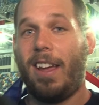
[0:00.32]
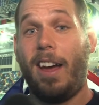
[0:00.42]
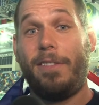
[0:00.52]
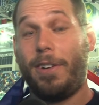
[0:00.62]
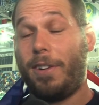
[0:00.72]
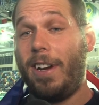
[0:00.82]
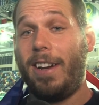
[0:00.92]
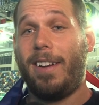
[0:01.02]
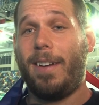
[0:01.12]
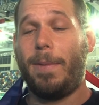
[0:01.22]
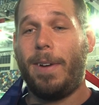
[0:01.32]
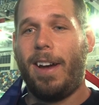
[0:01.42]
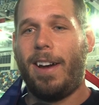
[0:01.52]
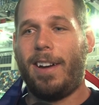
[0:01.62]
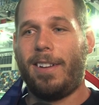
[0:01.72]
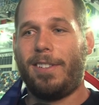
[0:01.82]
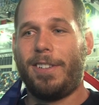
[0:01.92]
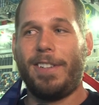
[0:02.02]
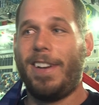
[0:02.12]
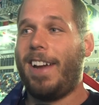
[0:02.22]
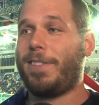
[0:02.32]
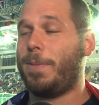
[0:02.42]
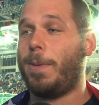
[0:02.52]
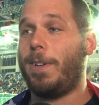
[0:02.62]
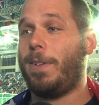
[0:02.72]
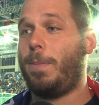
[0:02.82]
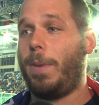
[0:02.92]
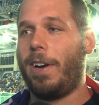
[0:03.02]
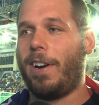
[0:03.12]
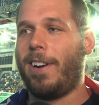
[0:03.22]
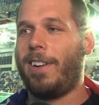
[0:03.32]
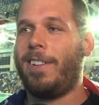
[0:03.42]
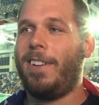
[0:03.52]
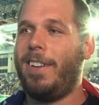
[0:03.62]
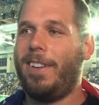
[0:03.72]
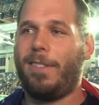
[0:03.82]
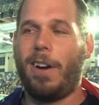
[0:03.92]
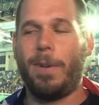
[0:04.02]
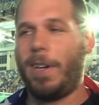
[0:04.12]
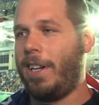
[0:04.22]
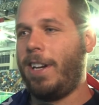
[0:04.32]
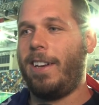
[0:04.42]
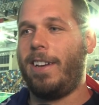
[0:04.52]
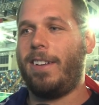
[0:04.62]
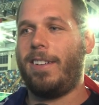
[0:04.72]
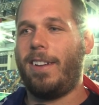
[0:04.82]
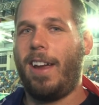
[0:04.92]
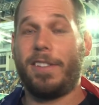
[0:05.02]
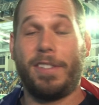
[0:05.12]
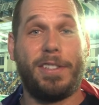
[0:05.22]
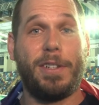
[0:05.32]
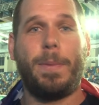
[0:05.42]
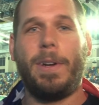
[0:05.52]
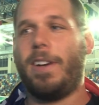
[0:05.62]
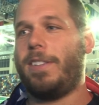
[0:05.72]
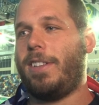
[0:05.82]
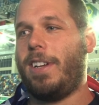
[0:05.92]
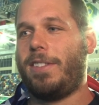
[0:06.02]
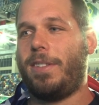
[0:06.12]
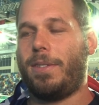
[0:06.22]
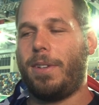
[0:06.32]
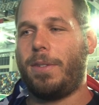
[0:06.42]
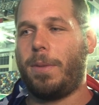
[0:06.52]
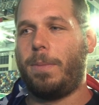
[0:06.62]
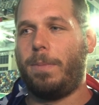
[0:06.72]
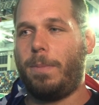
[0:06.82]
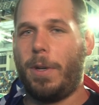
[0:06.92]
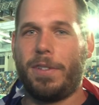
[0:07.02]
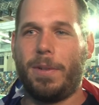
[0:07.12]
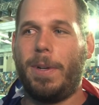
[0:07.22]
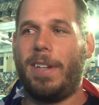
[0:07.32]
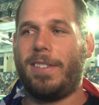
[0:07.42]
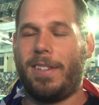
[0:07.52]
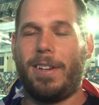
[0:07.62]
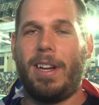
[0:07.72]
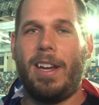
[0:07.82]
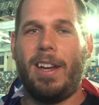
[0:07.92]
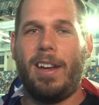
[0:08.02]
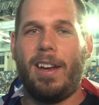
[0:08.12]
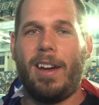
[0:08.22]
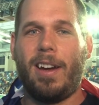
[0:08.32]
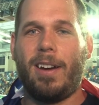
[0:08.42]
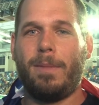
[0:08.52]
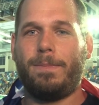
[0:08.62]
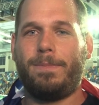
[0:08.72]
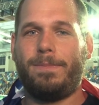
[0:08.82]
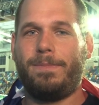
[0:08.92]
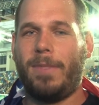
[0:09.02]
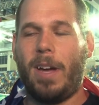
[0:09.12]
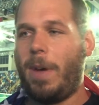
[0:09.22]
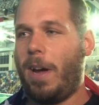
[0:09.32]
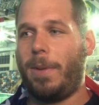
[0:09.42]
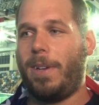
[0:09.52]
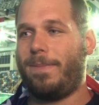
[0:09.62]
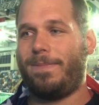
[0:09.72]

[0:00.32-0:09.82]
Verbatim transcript: I feel great. I'm uh, couldn't ask for more. PR, right when I needed it. Actually, two PRs. The last two throws were personal best, so um, I'm happy.